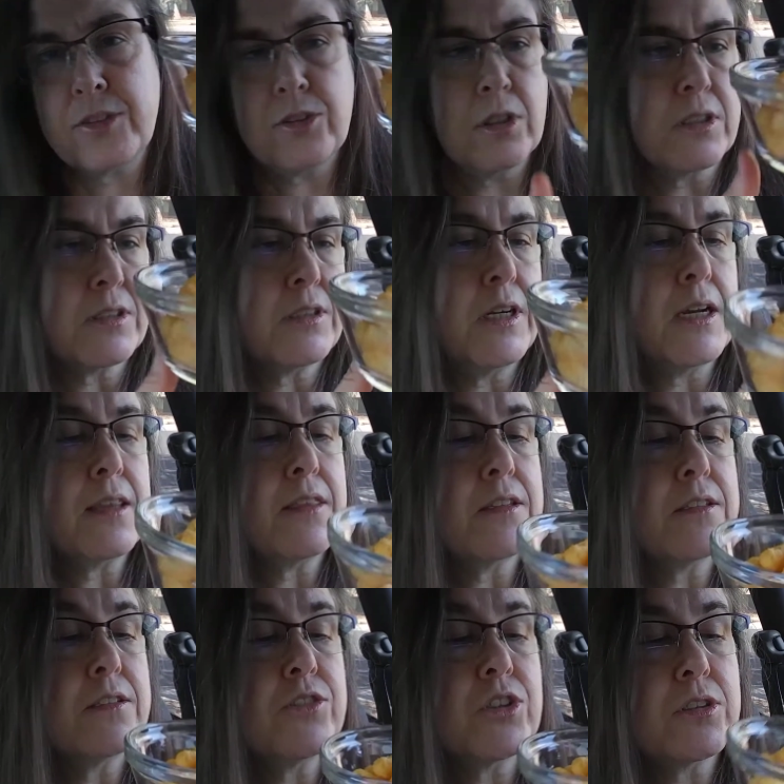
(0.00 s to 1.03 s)
look like.
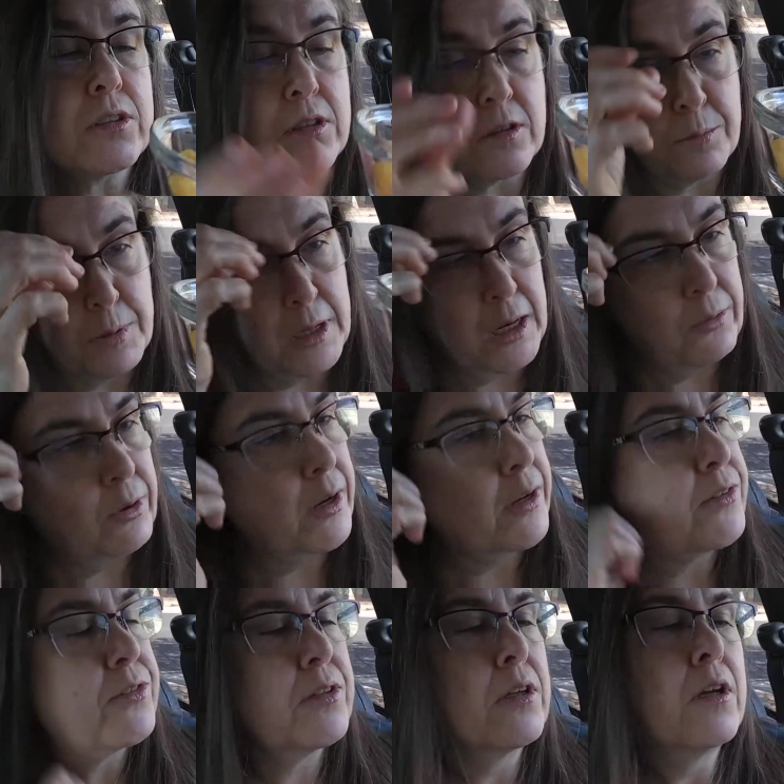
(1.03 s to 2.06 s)
This is just a little
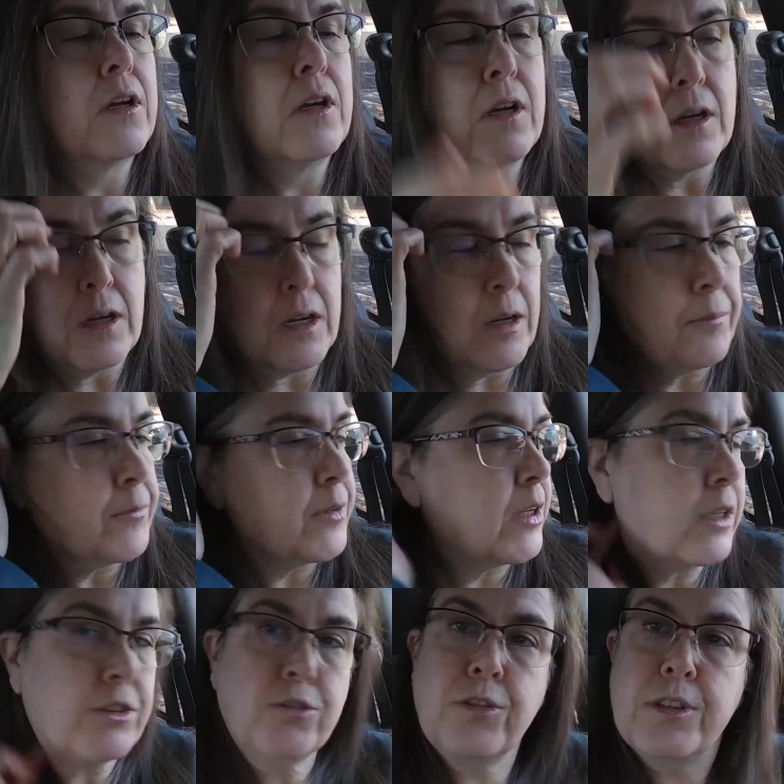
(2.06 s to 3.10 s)
Pyrex
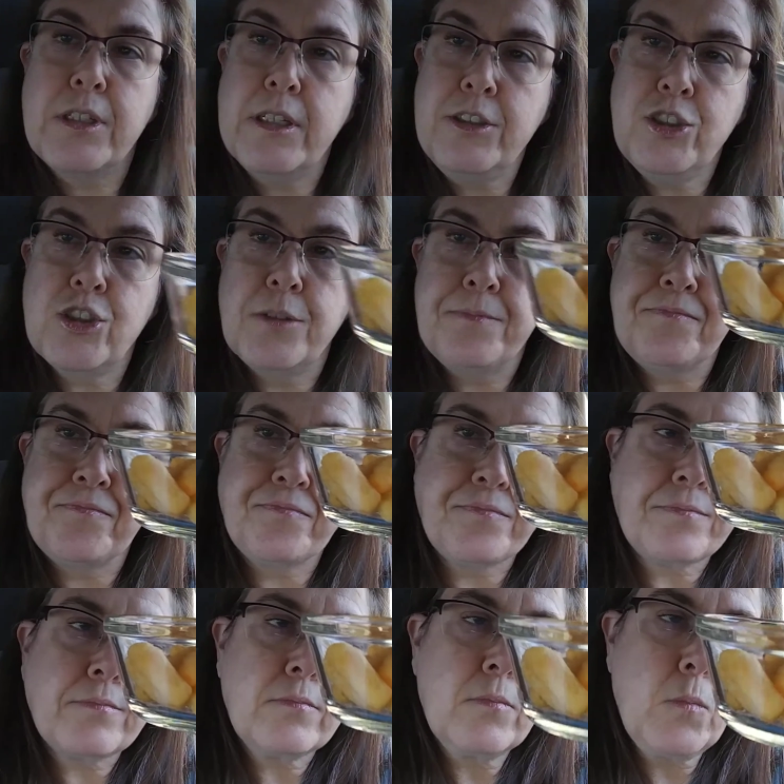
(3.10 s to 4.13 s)
custard dish.
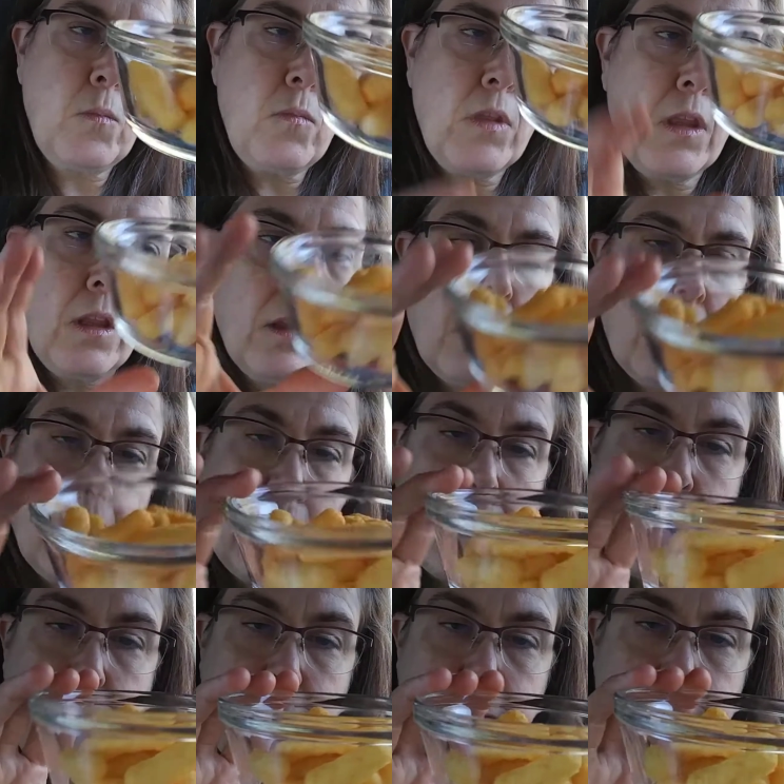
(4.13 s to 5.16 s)

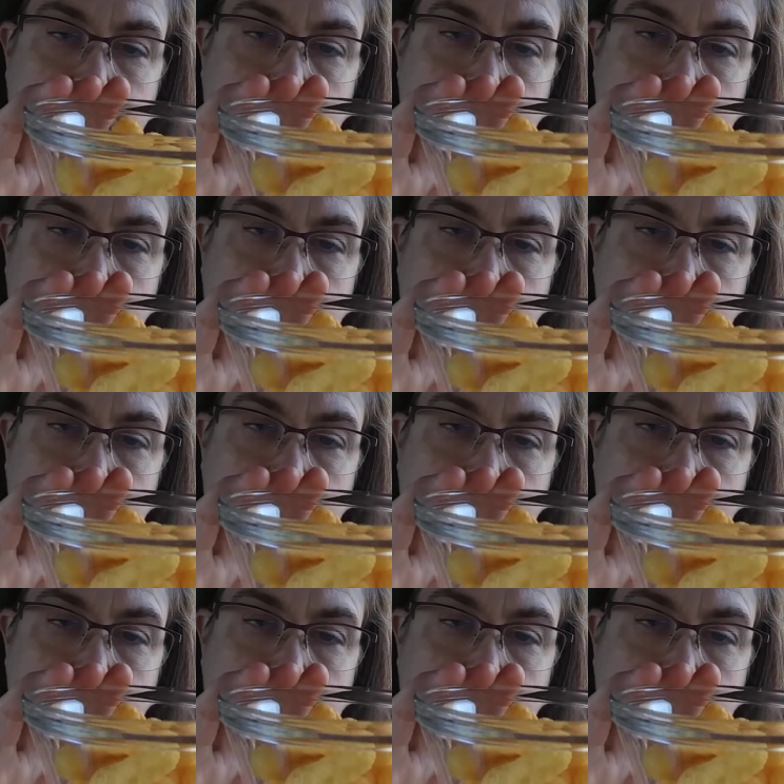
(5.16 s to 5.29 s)
And